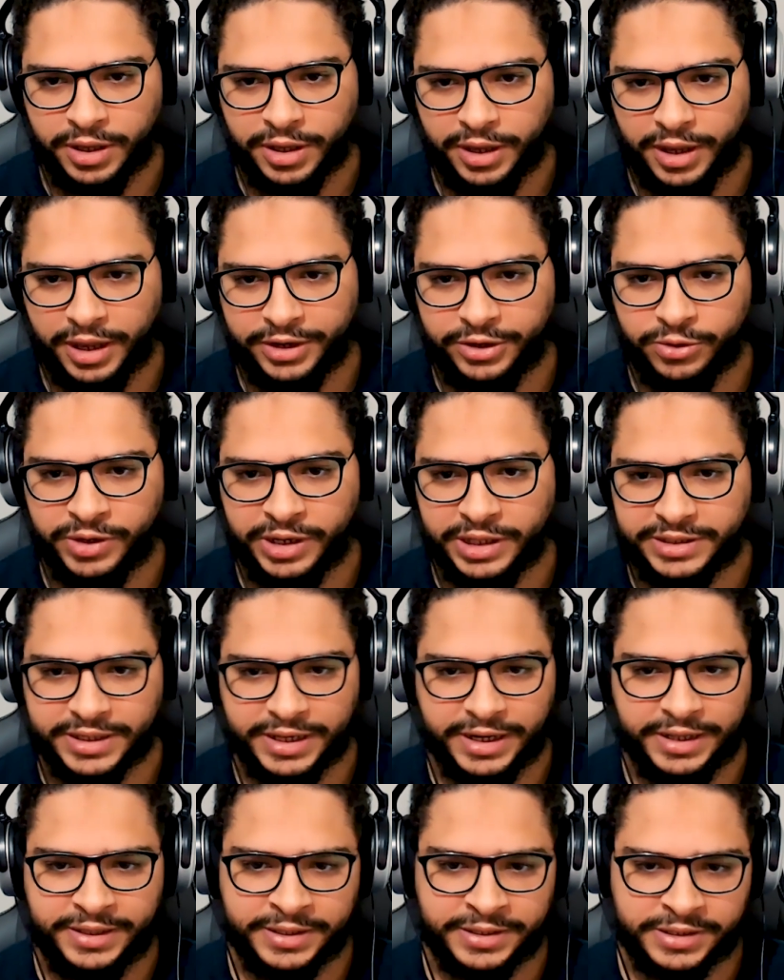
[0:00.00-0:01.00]
and you need the
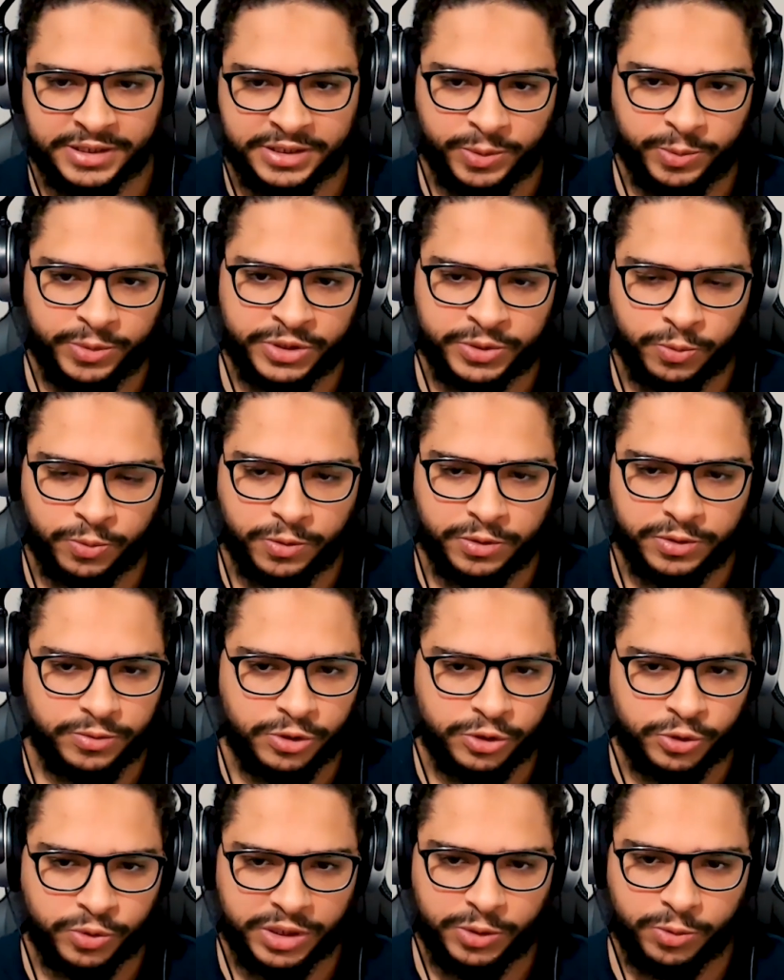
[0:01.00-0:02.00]
latency to be small,
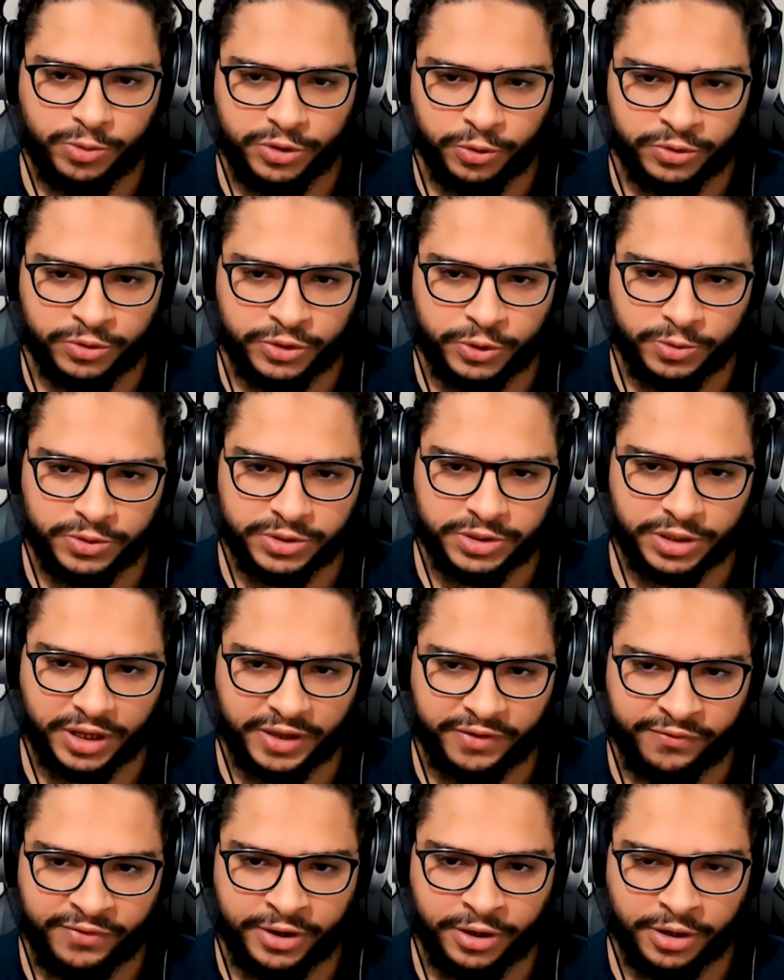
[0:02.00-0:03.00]
usually we don't use like
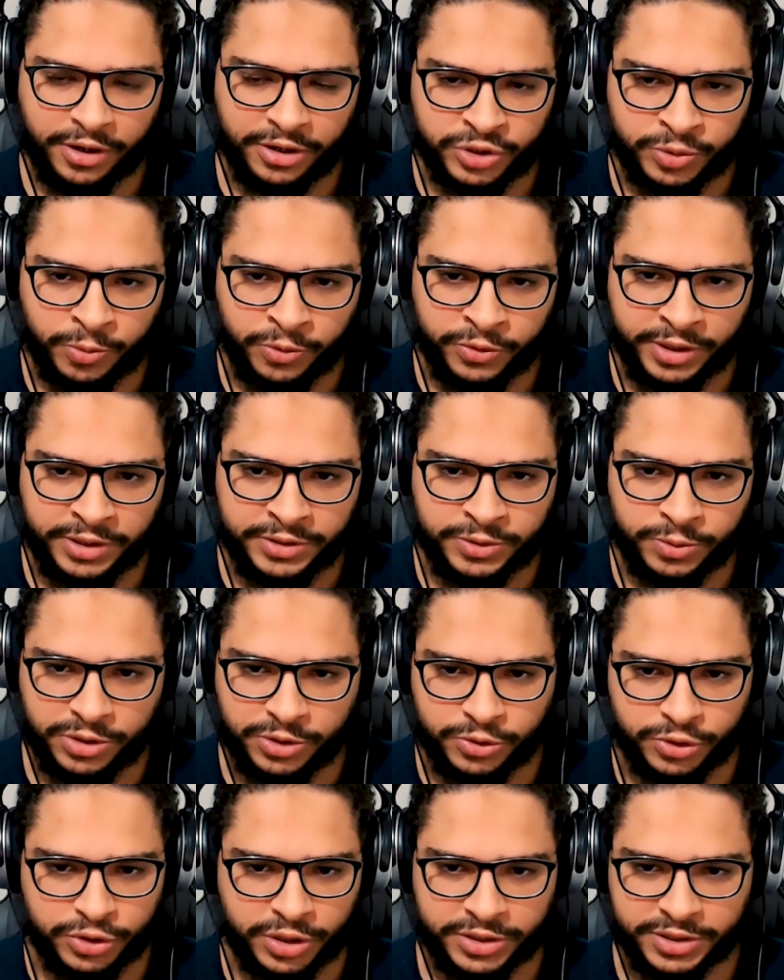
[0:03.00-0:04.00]
very large models, we
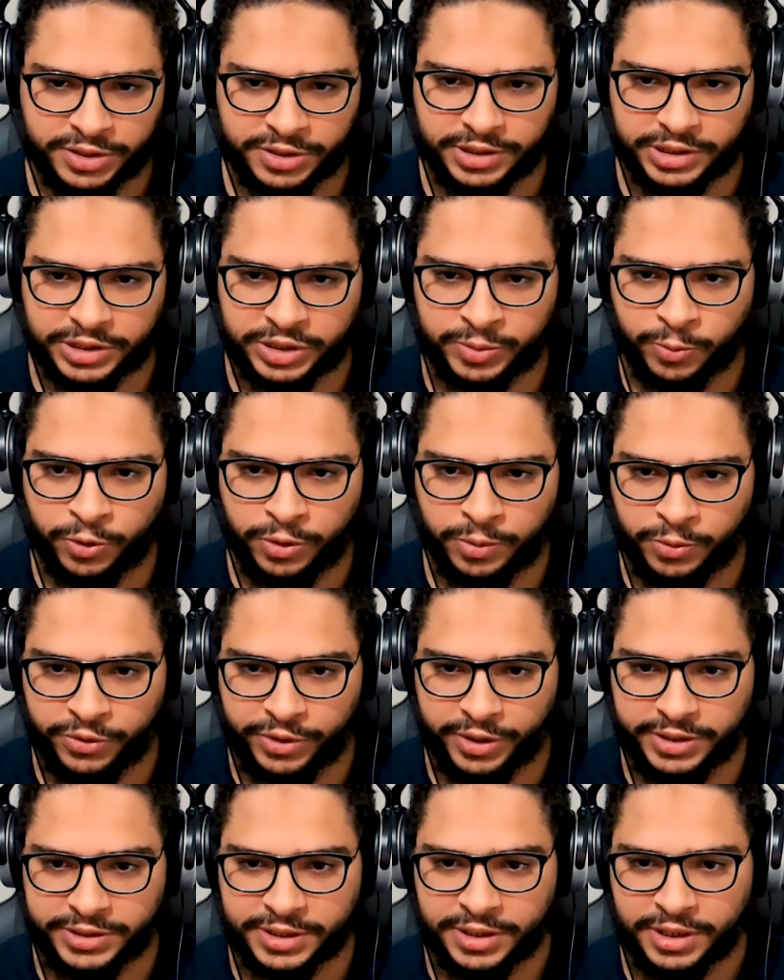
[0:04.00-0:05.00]
use just small
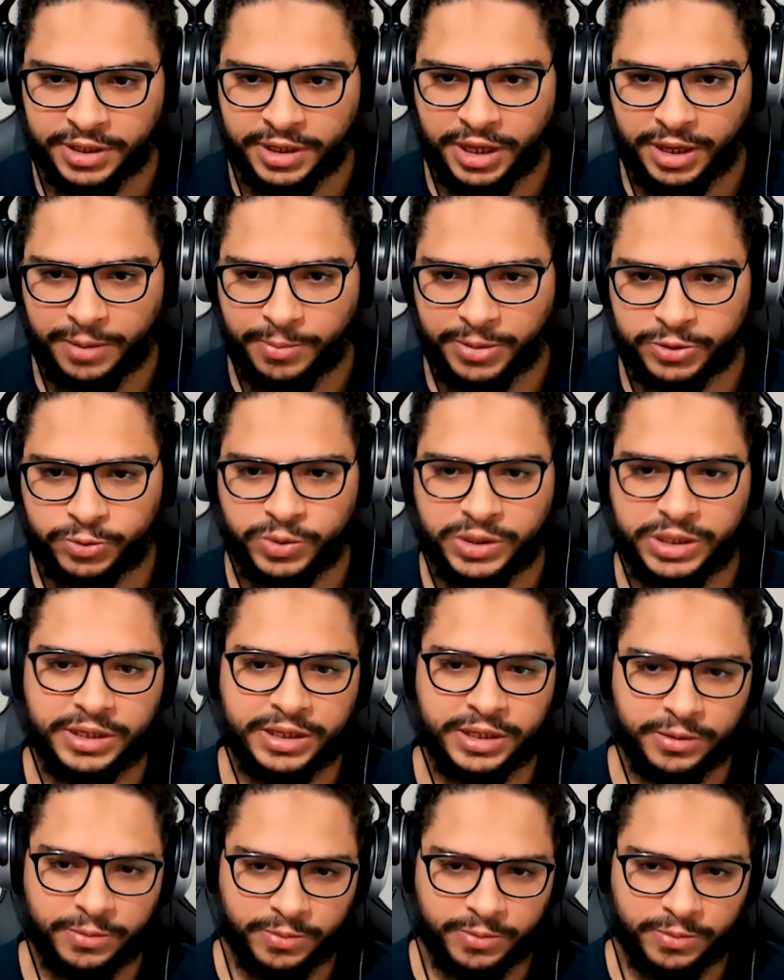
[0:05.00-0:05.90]
models, but we